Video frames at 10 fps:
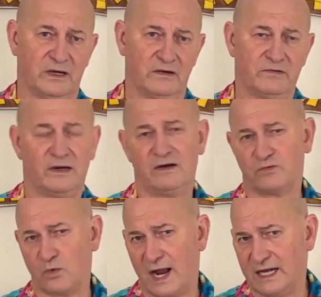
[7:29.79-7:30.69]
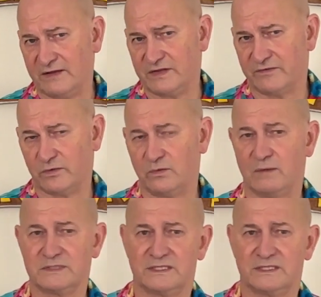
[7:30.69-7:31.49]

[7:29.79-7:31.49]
of a variety of different rums,